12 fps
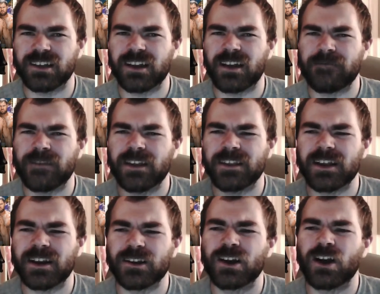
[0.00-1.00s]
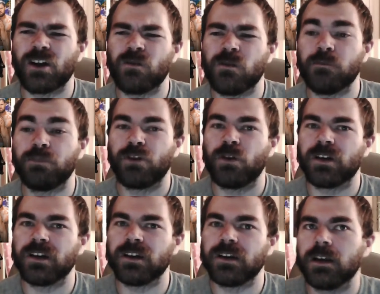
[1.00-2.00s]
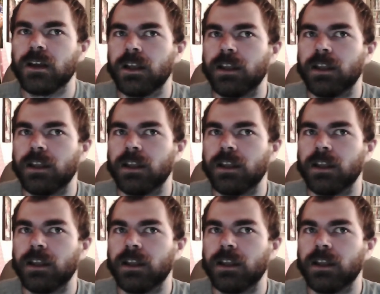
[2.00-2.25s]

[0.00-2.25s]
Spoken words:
and I feel like they're going to go broken